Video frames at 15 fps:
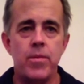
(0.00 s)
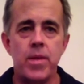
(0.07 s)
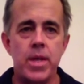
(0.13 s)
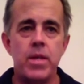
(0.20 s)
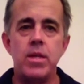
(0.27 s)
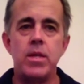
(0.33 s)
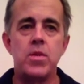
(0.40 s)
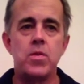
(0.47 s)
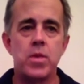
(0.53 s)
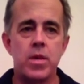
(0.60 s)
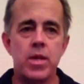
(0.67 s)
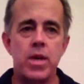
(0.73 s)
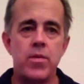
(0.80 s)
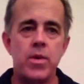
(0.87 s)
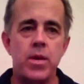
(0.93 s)
It doesn't work
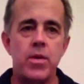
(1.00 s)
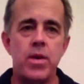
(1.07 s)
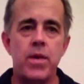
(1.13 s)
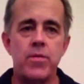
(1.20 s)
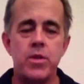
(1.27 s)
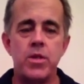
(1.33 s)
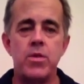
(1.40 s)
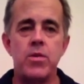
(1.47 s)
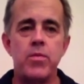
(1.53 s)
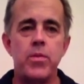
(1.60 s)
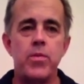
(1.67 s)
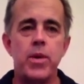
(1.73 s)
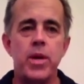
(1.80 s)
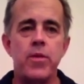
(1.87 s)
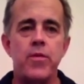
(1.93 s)
that way. You have to show up the
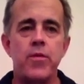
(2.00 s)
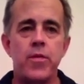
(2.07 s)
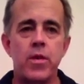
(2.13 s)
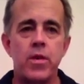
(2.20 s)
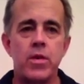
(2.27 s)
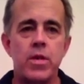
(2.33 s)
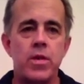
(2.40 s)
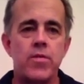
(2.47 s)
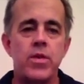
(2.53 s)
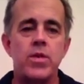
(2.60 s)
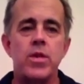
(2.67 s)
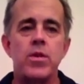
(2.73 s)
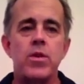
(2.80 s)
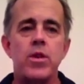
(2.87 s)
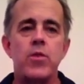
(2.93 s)
money first. If they
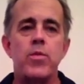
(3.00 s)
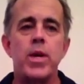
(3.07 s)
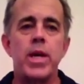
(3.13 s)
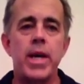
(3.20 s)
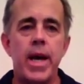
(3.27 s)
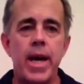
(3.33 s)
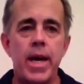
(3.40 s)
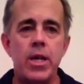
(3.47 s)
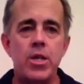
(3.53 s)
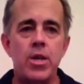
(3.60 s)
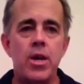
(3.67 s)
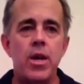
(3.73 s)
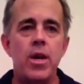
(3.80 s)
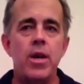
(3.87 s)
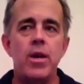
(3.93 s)
say they're going to pay cash,
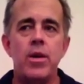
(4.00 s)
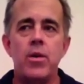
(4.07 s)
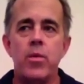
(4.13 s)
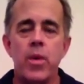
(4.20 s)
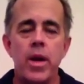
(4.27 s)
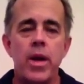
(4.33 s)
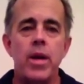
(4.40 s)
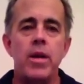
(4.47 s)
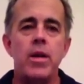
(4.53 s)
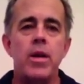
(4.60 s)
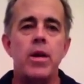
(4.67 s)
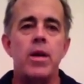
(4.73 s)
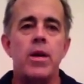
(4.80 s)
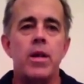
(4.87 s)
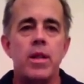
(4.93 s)
great.
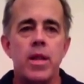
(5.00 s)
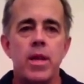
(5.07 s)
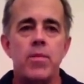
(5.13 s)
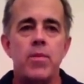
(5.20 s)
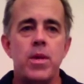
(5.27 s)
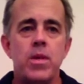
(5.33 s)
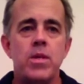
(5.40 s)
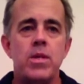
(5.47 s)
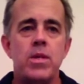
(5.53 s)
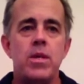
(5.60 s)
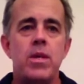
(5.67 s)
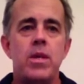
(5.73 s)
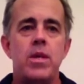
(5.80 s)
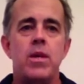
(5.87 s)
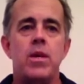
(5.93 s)
Let me
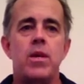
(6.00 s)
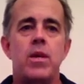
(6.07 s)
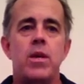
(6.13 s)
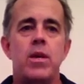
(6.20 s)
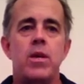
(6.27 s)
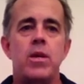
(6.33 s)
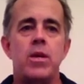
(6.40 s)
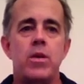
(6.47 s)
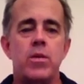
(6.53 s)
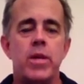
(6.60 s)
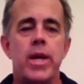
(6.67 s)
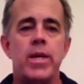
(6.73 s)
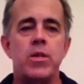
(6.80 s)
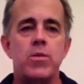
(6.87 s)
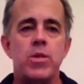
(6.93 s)
see,
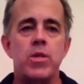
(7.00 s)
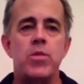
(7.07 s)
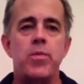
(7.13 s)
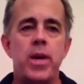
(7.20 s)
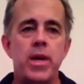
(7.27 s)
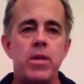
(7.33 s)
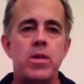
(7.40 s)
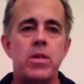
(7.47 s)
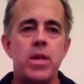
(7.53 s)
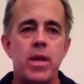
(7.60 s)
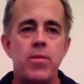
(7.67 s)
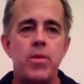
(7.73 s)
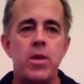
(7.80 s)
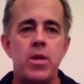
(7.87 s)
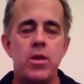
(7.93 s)
last month's bank
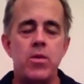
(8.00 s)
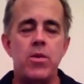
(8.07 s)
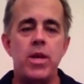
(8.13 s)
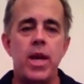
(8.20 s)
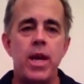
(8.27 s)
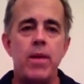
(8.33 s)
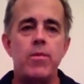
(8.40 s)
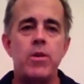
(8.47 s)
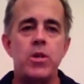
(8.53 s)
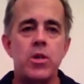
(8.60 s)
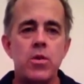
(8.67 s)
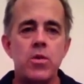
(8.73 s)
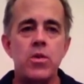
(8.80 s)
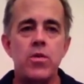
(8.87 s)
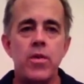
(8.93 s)
statement in your name that
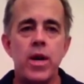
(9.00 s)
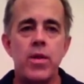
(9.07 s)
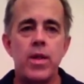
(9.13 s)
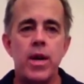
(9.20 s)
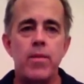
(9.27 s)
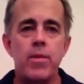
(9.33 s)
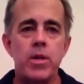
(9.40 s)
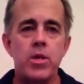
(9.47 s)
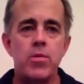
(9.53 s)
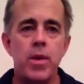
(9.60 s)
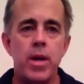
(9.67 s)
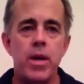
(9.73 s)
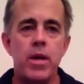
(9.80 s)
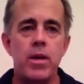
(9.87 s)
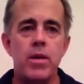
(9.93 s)
shows you've got that much
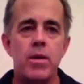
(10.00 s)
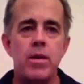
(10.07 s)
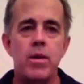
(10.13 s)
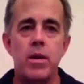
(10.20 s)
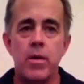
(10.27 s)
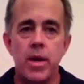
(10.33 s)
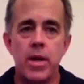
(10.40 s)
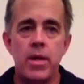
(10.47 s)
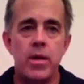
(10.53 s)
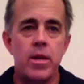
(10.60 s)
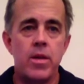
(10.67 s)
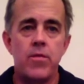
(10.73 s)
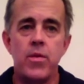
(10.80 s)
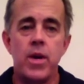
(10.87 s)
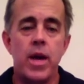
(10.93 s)
money. All right? And
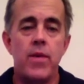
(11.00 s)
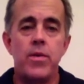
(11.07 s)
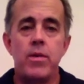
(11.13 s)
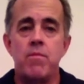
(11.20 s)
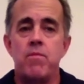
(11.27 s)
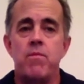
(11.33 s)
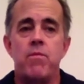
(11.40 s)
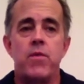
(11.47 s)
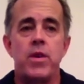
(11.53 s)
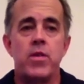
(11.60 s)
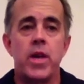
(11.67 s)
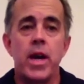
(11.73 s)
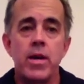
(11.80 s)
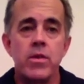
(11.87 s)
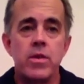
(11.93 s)
if you have it,
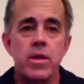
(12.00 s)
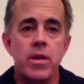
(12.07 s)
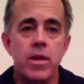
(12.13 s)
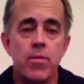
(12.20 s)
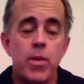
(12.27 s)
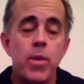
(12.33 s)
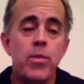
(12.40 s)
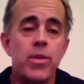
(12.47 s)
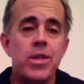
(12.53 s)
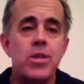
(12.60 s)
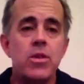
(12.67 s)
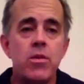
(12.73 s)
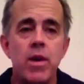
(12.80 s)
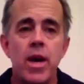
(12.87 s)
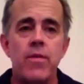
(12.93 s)
fantastic. And people that
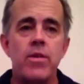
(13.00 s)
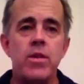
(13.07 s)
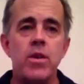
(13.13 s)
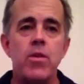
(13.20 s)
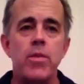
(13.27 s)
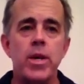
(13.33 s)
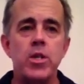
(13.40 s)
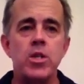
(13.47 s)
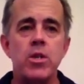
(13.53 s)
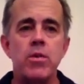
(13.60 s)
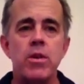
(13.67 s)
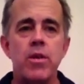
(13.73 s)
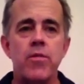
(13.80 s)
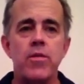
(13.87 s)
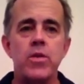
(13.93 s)
do have it don't mind
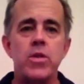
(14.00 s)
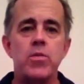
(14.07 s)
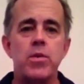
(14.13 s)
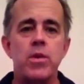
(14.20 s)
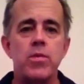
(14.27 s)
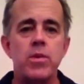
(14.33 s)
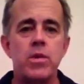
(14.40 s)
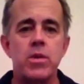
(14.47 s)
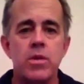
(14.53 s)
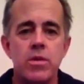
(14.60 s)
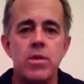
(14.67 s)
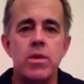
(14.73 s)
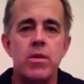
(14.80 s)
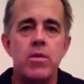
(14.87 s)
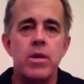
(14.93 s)
showing it for this purpose because
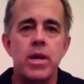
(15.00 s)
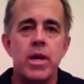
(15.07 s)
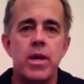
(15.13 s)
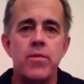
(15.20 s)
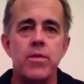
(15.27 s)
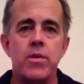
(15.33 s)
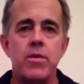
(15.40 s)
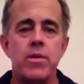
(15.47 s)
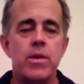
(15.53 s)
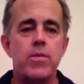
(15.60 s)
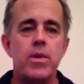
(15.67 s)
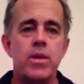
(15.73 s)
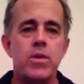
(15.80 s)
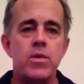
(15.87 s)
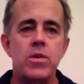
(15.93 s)
they know they have to. I
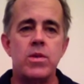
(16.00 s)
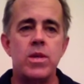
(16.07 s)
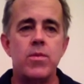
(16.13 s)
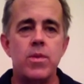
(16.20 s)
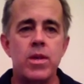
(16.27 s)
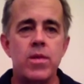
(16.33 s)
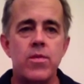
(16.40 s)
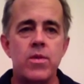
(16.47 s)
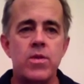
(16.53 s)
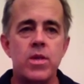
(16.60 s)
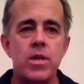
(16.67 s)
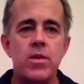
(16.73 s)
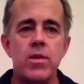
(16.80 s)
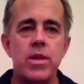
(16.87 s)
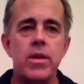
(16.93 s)
mean, it's the same thing if they're
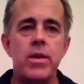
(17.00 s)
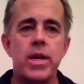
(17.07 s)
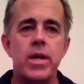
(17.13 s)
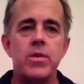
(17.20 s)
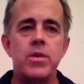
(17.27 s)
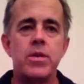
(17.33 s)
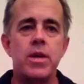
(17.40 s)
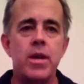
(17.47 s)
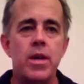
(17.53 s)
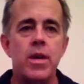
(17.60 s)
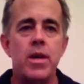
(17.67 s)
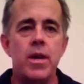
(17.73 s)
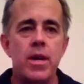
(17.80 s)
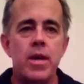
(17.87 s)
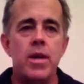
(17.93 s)
selling their house.
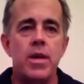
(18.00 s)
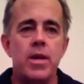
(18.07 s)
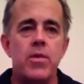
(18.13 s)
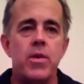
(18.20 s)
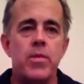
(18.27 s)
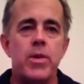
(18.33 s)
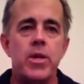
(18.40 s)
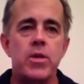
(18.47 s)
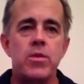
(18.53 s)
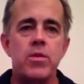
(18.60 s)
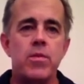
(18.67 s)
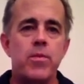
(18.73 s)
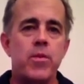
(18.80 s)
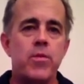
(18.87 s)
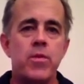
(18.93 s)
You want to make sure
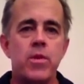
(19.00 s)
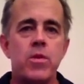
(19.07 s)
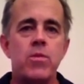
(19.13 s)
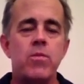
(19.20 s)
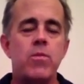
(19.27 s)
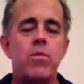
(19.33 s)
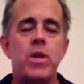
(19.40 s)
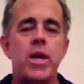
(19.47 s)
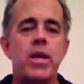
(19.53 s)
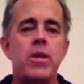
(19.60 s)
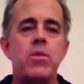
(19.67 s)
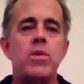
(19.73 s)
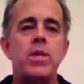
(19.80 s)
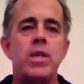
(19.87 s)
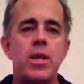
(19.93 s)
that before you get
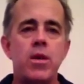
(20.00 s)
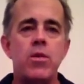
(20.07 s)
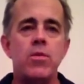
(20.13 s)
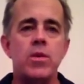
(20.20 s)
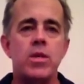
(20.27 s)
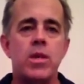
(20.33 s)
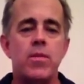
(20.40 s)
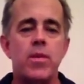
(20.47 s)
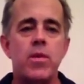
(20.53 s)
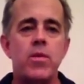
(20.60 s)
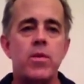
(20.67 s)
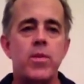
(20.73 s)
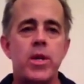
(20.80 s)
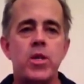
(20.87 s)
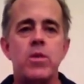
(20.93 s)
into a deal with somebody, you
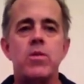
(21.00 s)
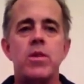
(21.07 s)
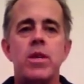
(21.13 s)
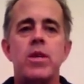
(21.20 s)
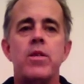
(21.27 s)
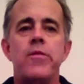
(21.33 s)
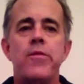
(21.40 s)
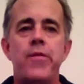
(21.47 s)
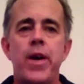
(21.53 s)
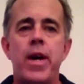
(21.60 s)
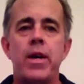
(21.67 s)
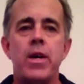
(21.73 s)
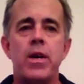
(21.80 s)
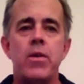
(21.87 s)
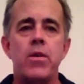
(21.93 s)
want to make sure they can in
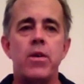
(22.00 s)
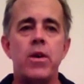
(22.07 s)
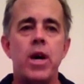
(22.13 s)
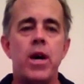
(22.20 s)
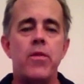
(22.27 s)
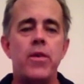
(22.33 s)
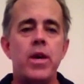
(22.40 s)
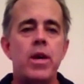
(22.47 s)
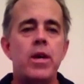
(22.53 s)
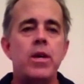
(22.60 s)
fact carry it off.